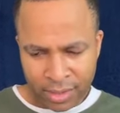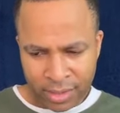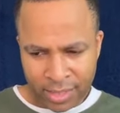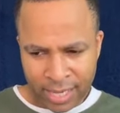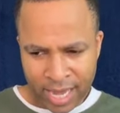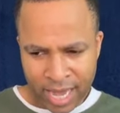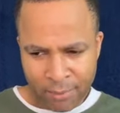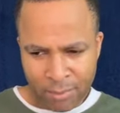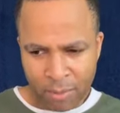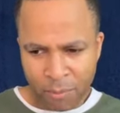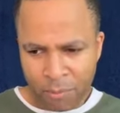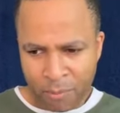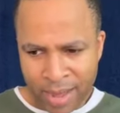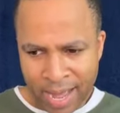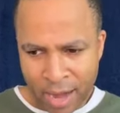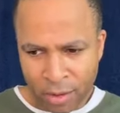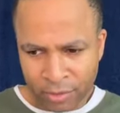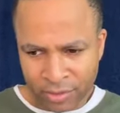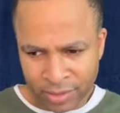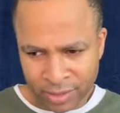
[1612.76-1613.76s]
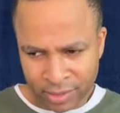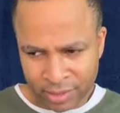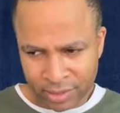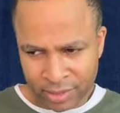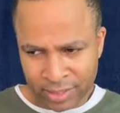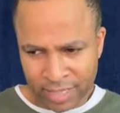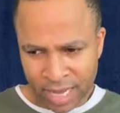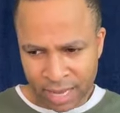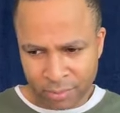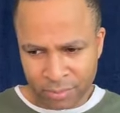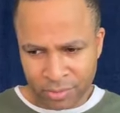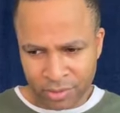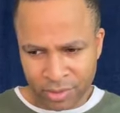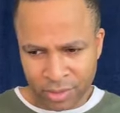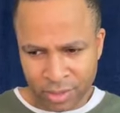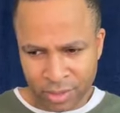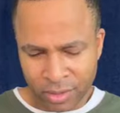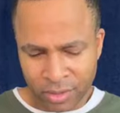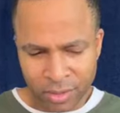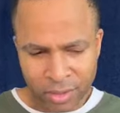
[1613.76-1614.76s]
came about to
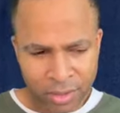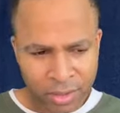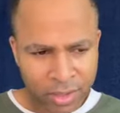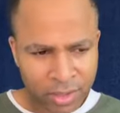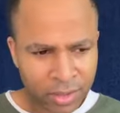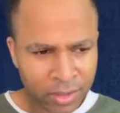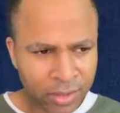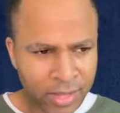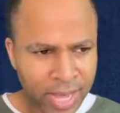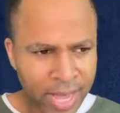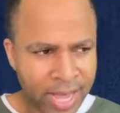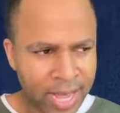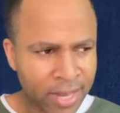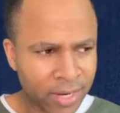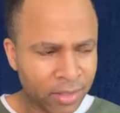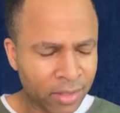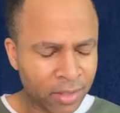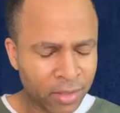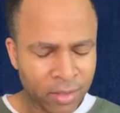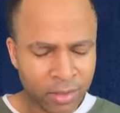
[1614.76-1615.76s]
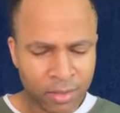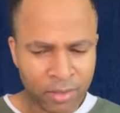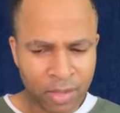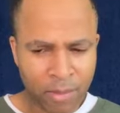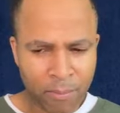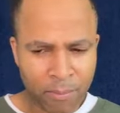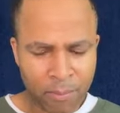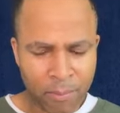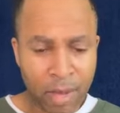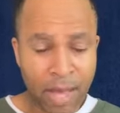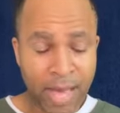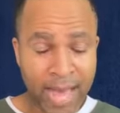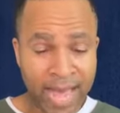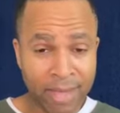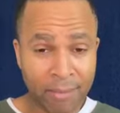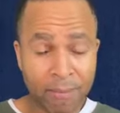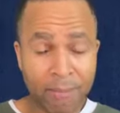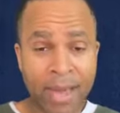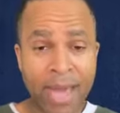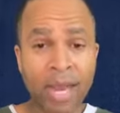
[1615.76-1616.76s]
Samson that the
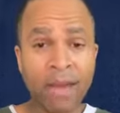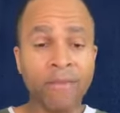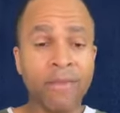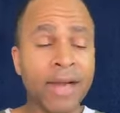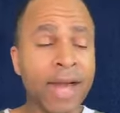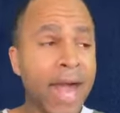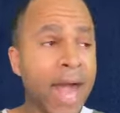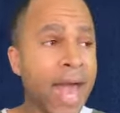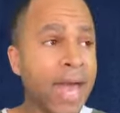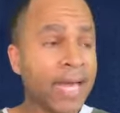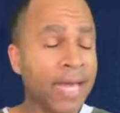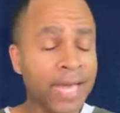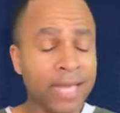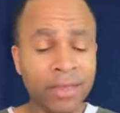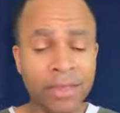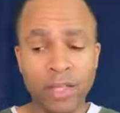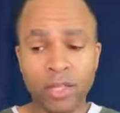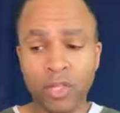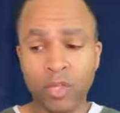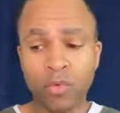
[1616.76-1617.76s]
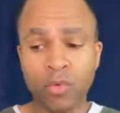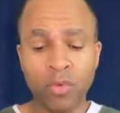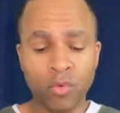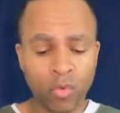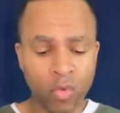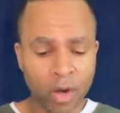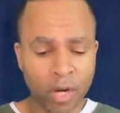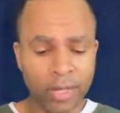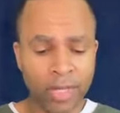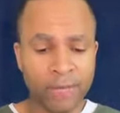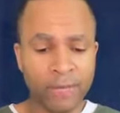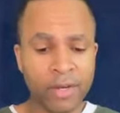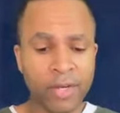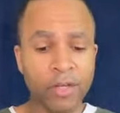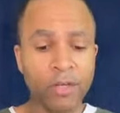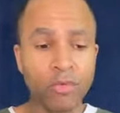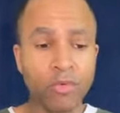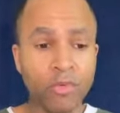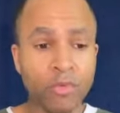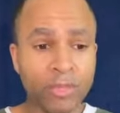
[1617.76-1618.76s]
a man of God in the new we're living in
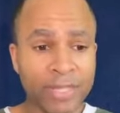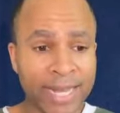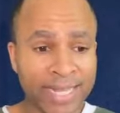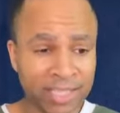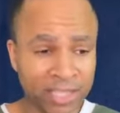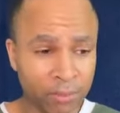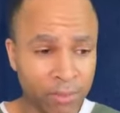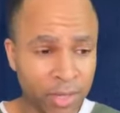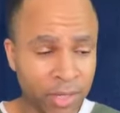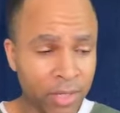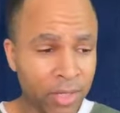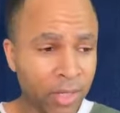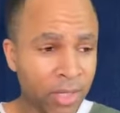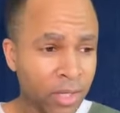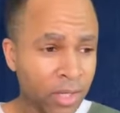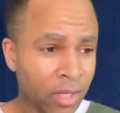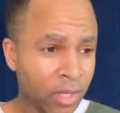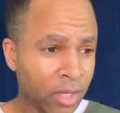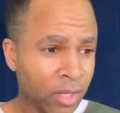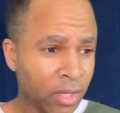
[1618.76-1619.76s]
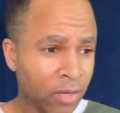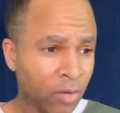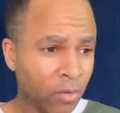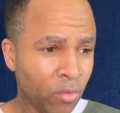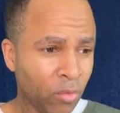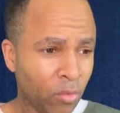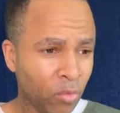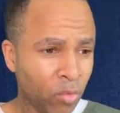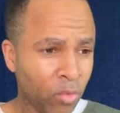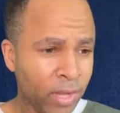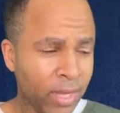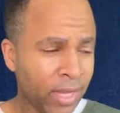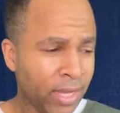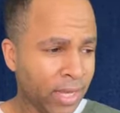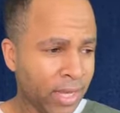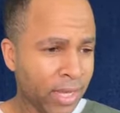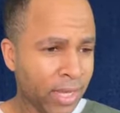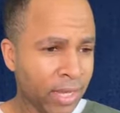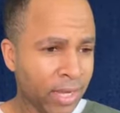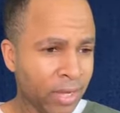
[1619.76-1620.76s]
the New Testament, we
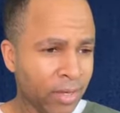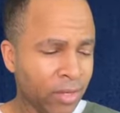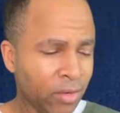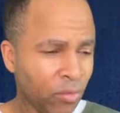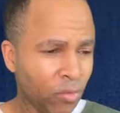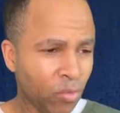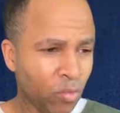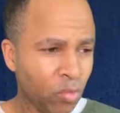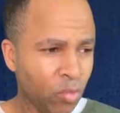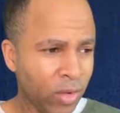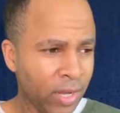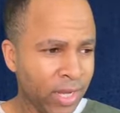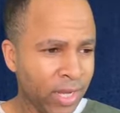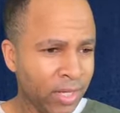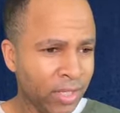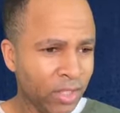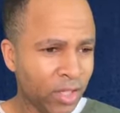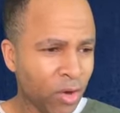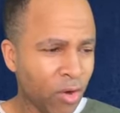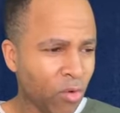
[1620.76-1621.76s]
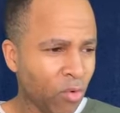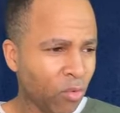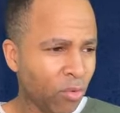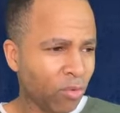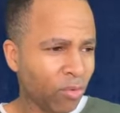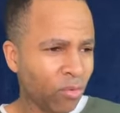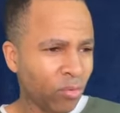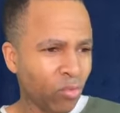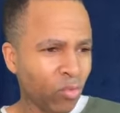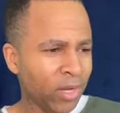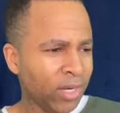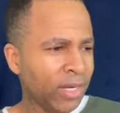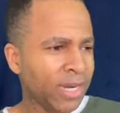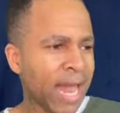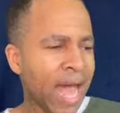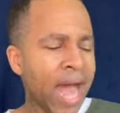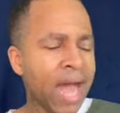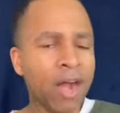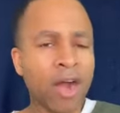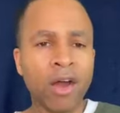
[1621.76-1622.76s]
can we don't we
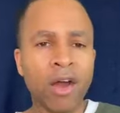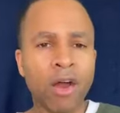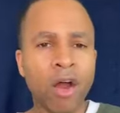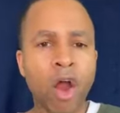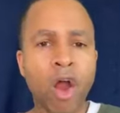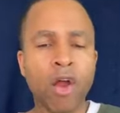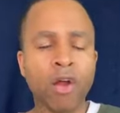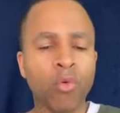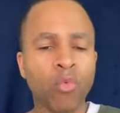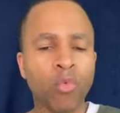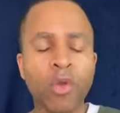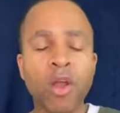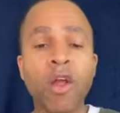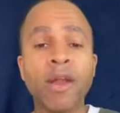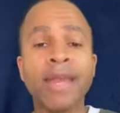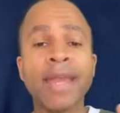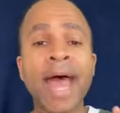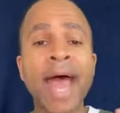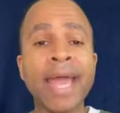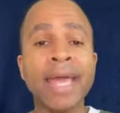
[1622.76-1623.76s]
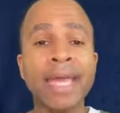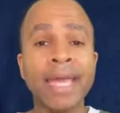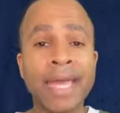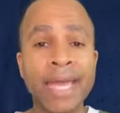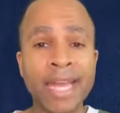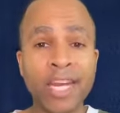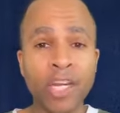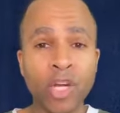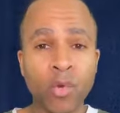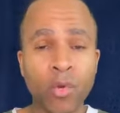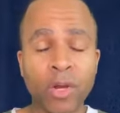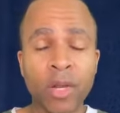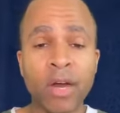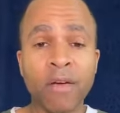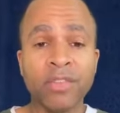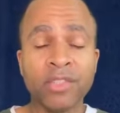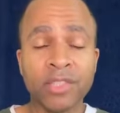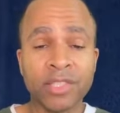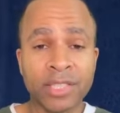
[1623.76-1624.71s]
not are we are not ignorant of